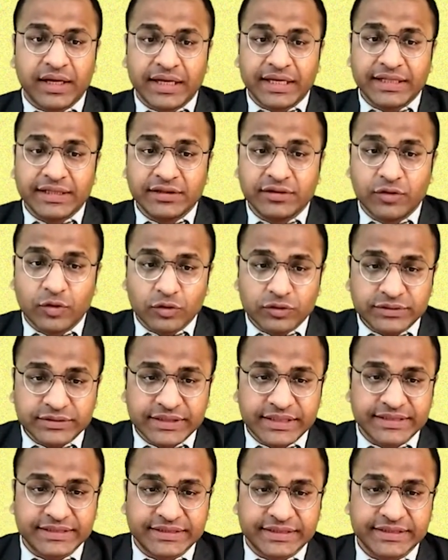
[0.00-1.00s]
in those
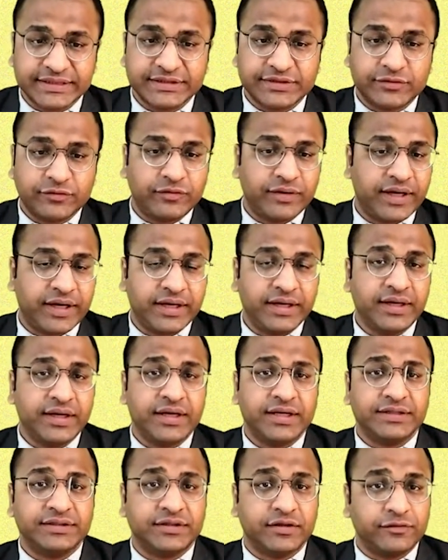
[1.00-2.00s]
cases where
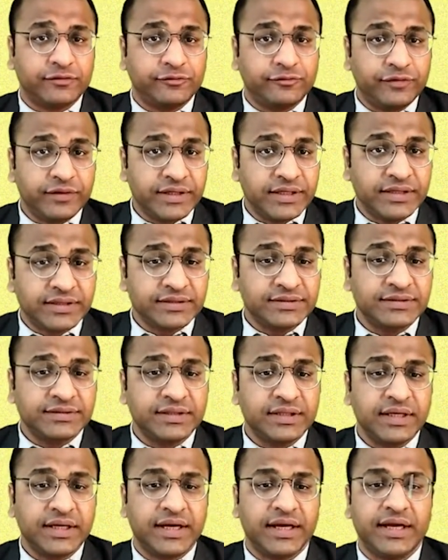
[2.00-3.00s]
the figures
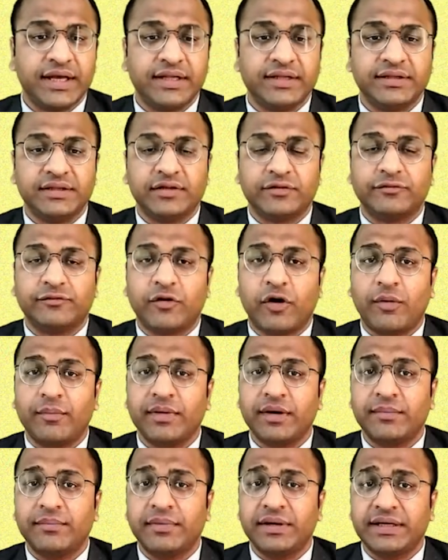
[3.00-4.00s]
in the form
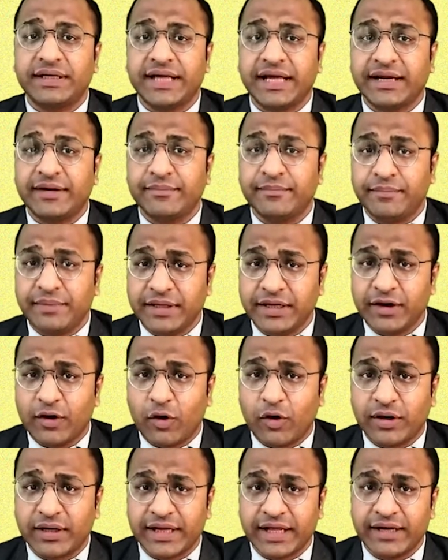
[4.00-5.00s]
number 10B
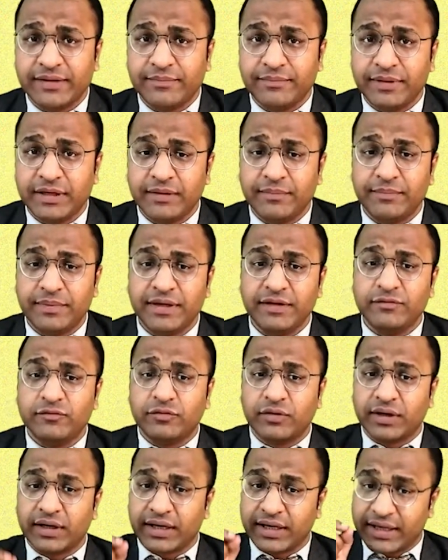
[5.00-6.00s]
or 10BB
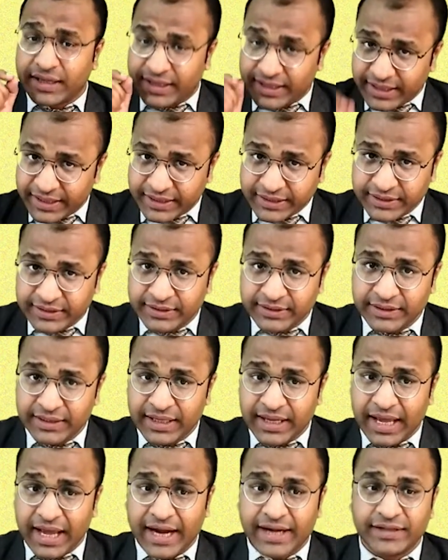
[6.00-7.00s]
were correct
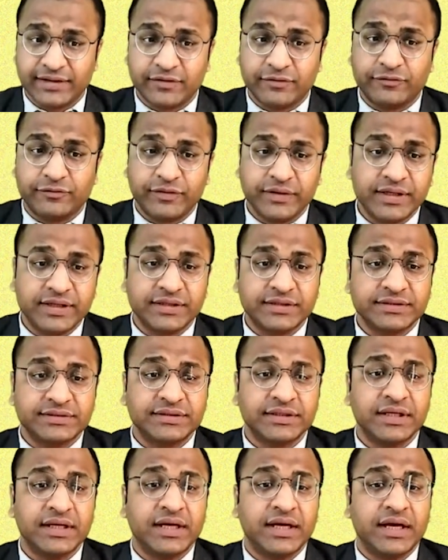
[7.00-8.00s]
and the
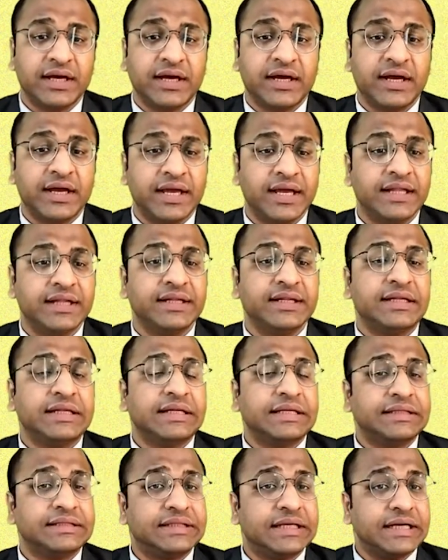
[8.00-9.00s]
figures in
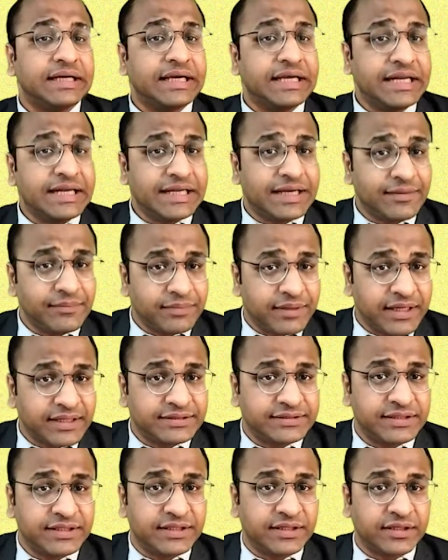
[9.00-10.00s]
the income
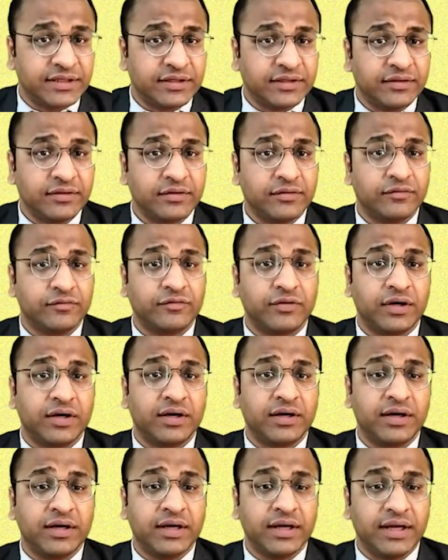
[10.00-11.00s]
tax return
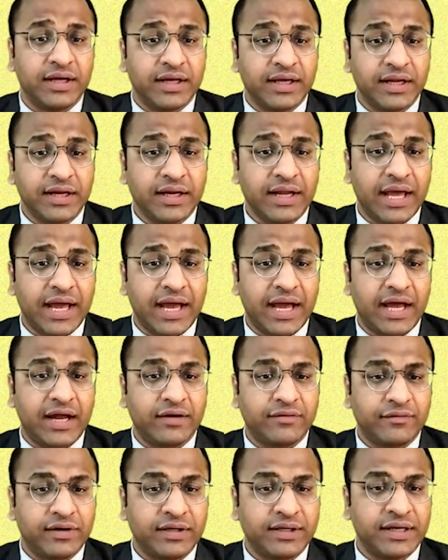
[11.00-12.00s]
were
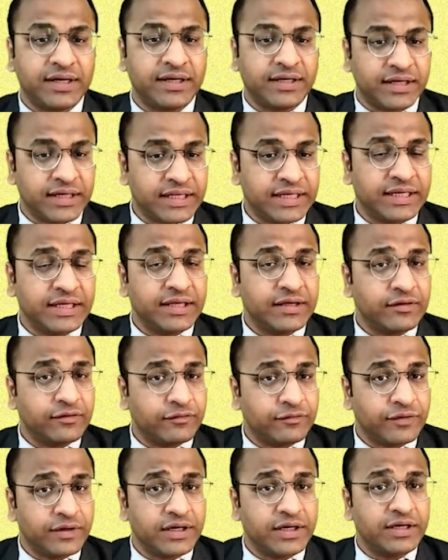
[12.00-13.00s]
inadvertently
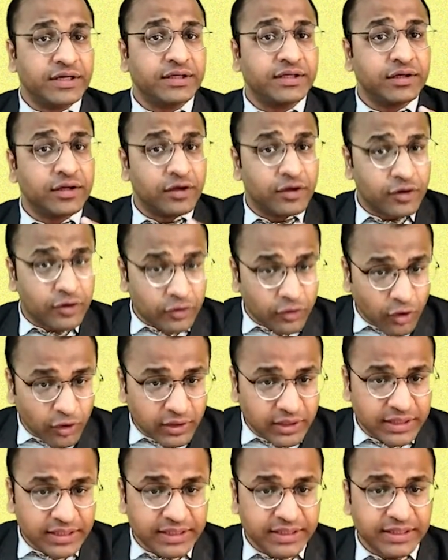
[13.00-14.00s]
filled
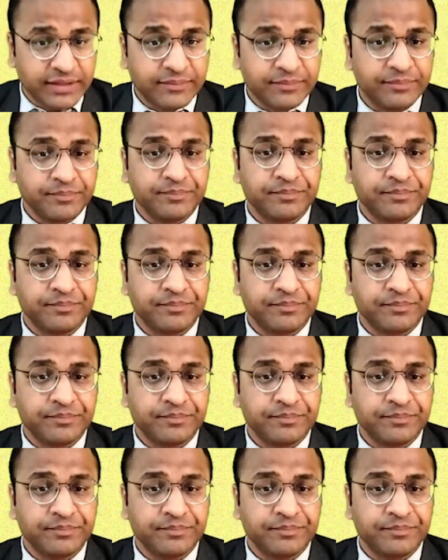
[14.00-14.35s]
wrongly,